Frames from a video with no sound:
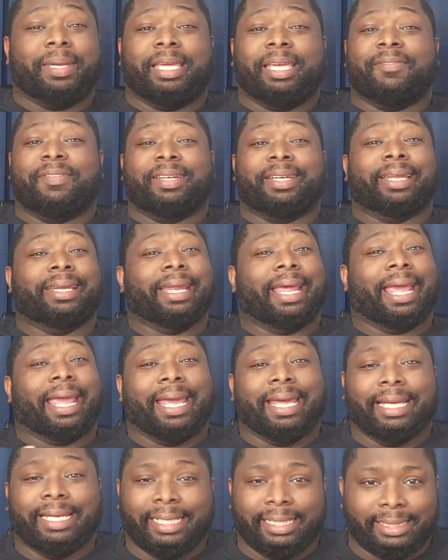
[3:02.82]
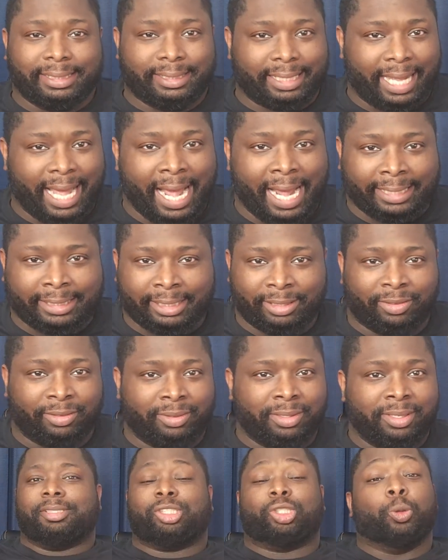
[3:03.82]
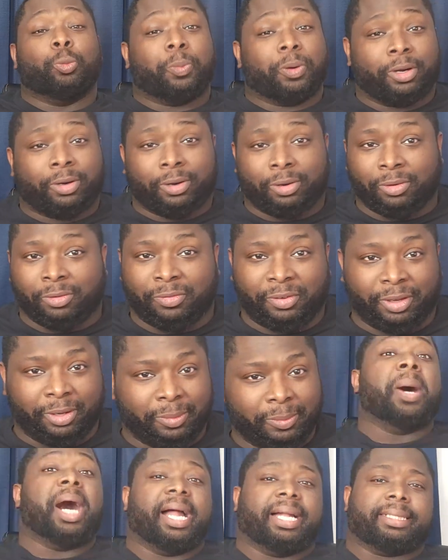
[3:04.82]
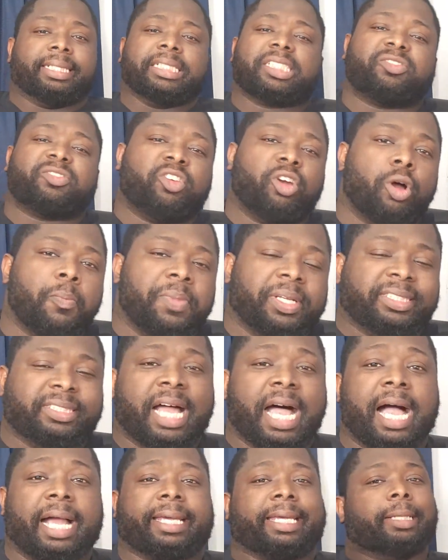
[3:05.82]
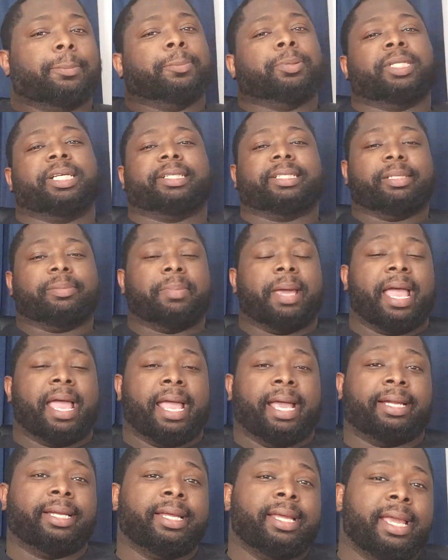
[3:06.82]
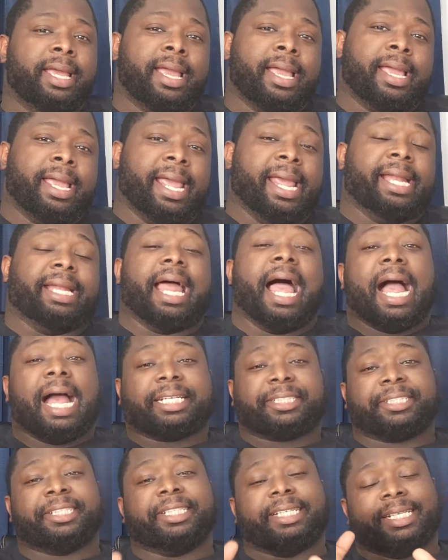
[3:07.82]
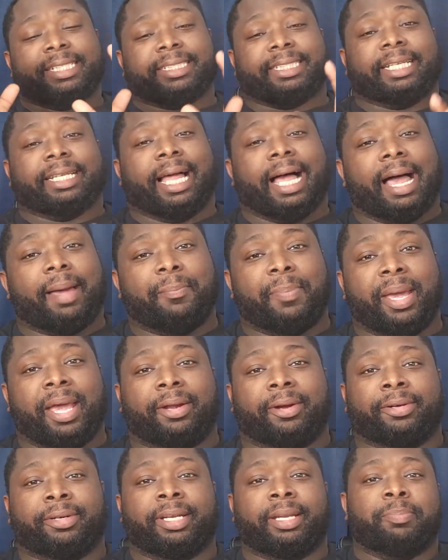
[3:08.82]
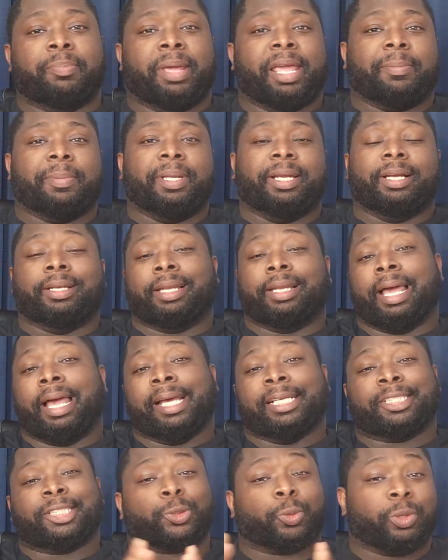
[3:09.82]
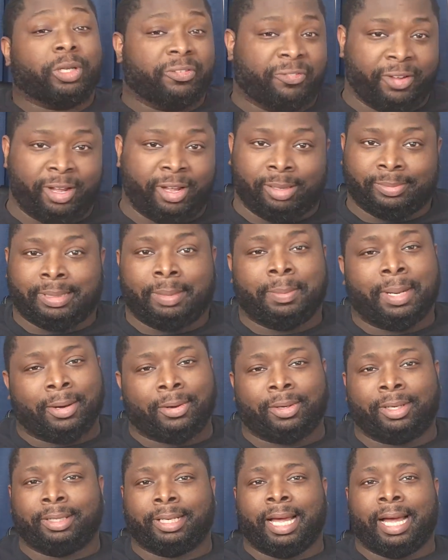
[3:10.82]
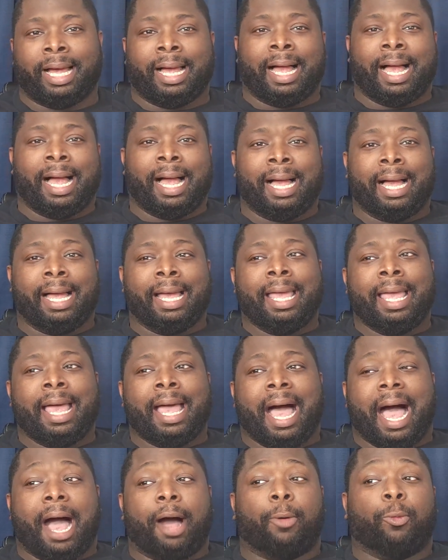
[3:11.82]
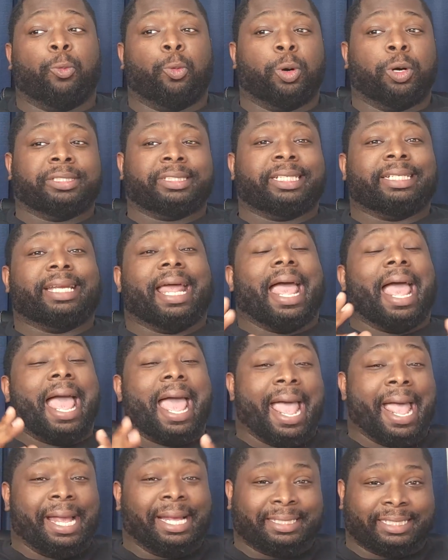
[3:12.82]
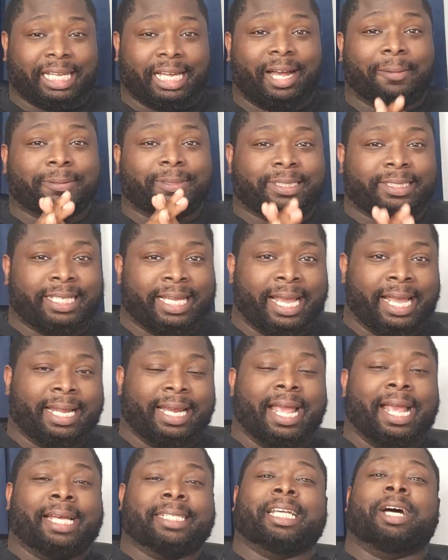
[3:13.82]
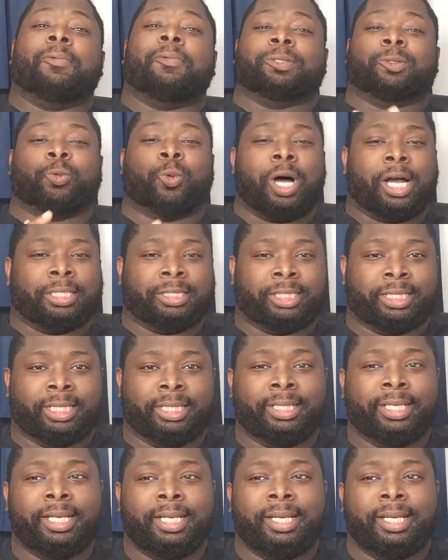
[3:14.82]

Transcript: even an 80s action superhero film. But this film is not completely bad. It actually is a lot better than maybe the last 3 films. I'm not going to lie. I wasn't as upset as I was watching it.